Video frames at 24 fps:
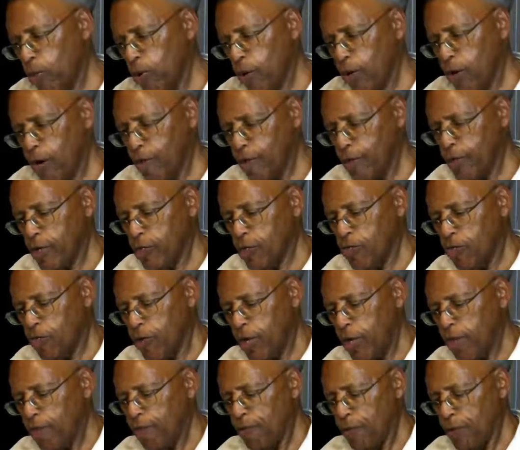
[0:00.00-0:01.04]
We covered this
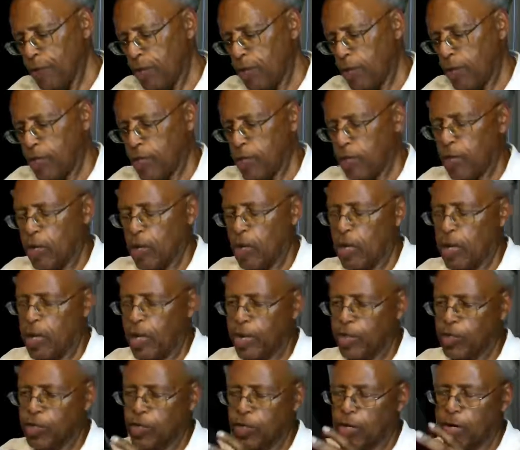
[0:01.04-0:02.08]
briefly
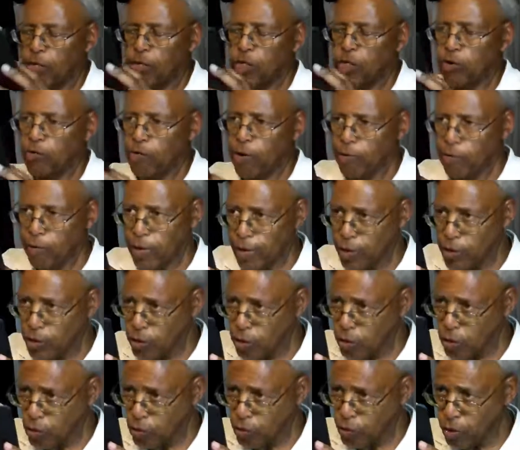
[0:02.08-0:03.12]
last session.
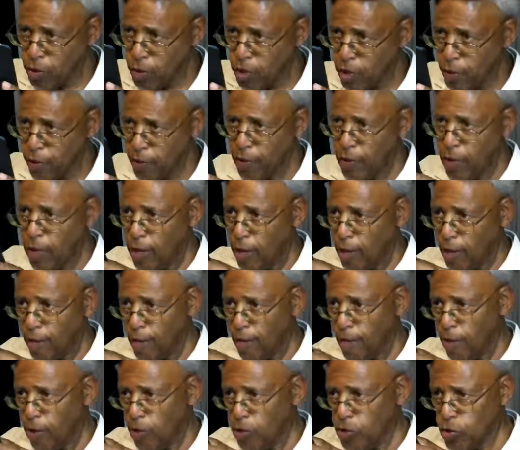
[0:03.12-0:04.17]
Revelation 3,
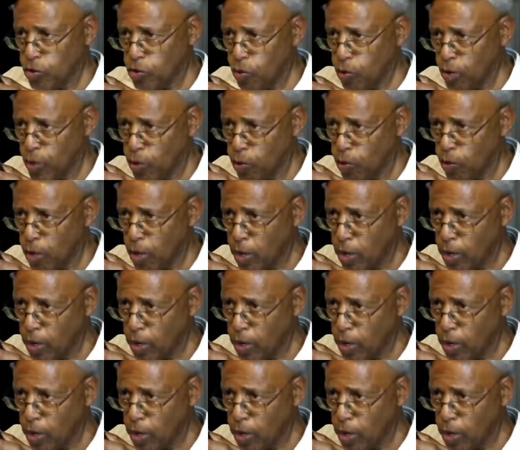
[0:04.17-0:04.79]
verse 21.